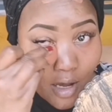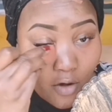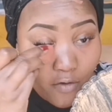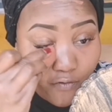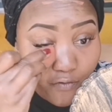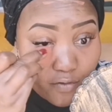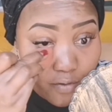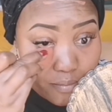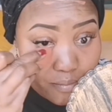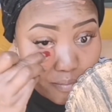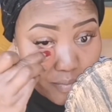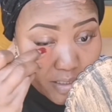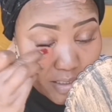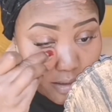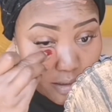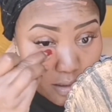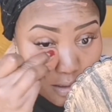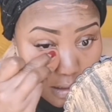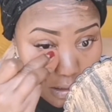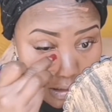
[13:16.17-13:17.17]
Now for
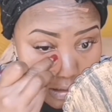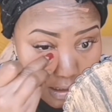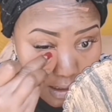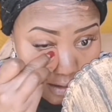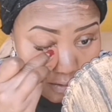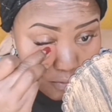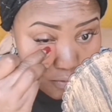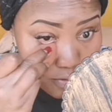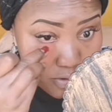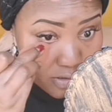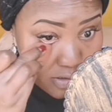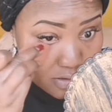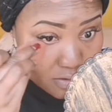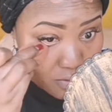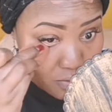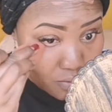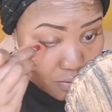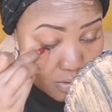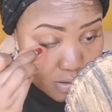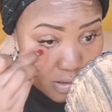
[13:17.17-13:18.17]
me, that was
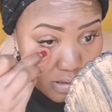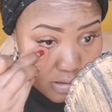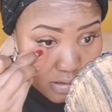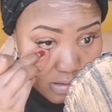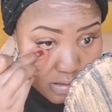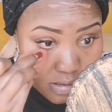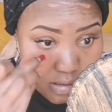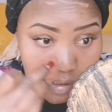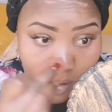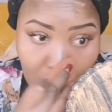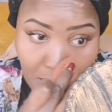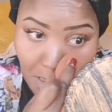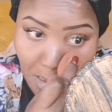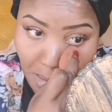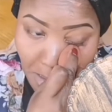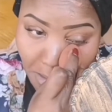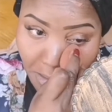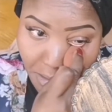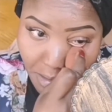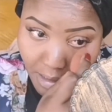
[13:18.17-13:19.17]
the worst
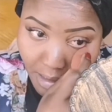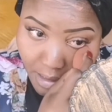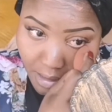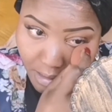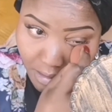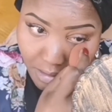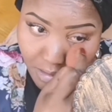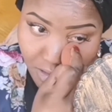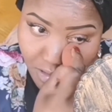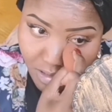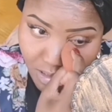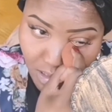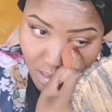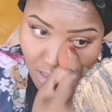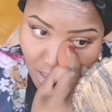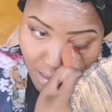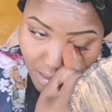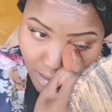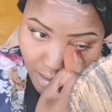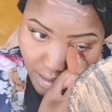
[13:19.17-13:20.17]
date
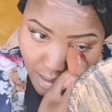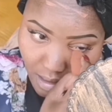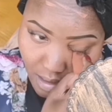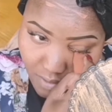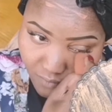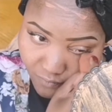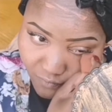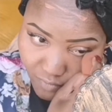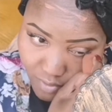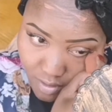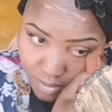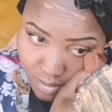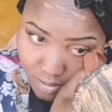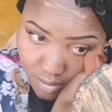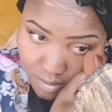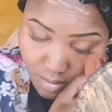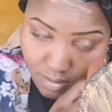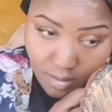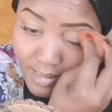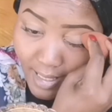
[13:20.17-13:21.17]

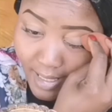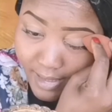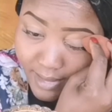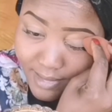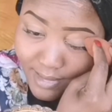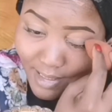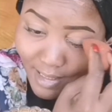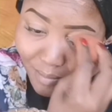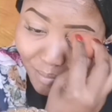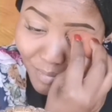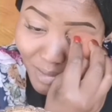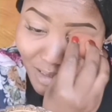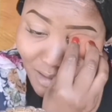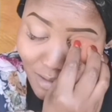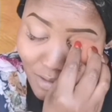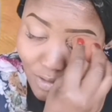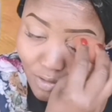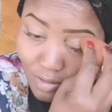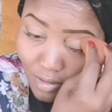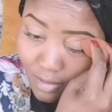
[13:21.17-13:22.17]
ever. So guys, let
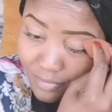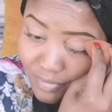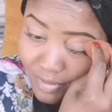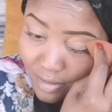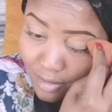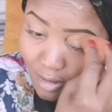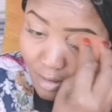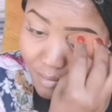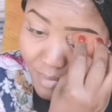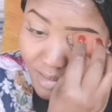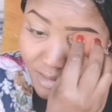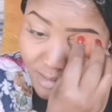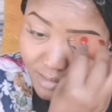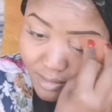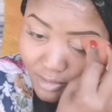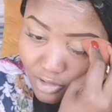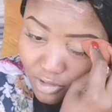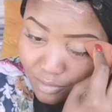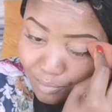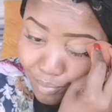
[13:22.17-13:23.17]
me know on the comment
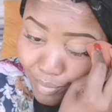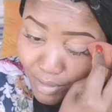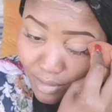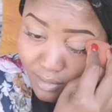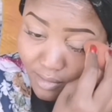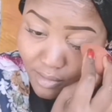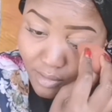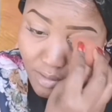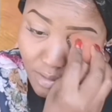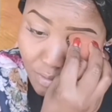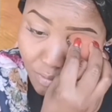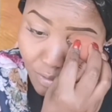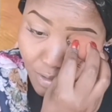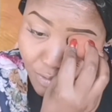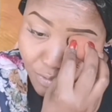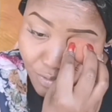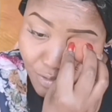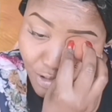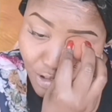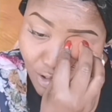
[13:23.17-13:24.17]
section below
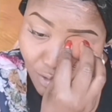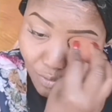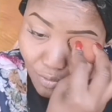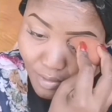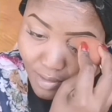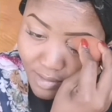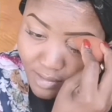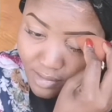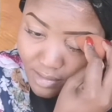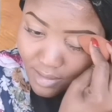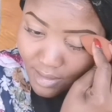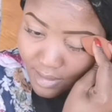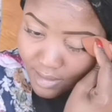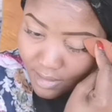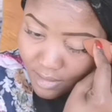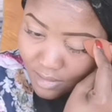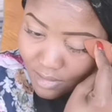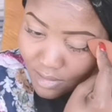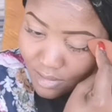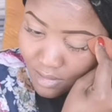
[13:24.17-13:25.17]
what was your worst
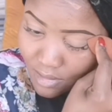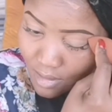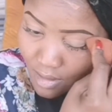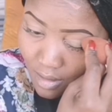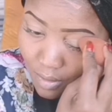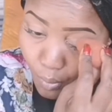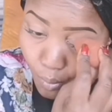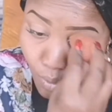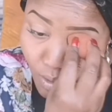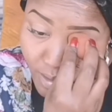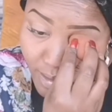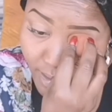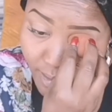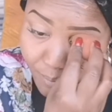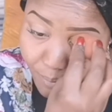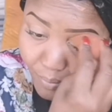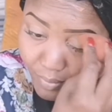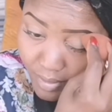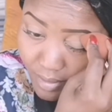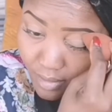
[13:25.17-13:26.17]
date, what
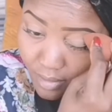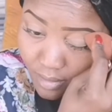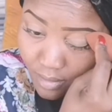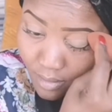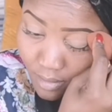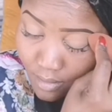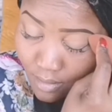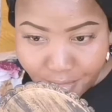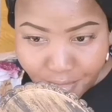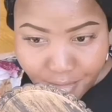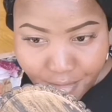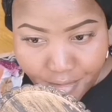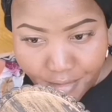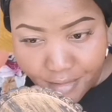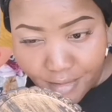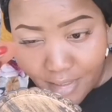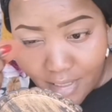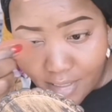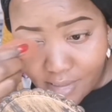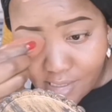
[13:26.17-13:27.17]
happened.
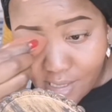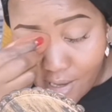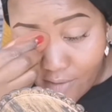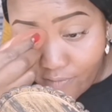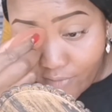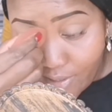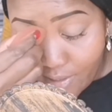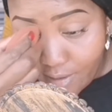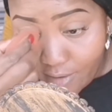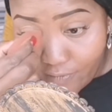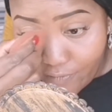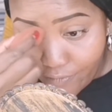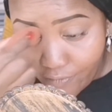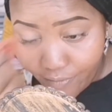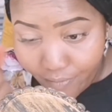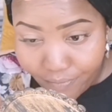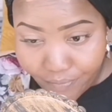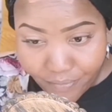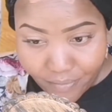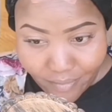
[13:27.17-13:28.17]
Let's have a
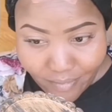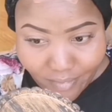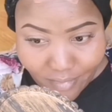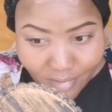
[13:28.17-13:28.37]
laugh.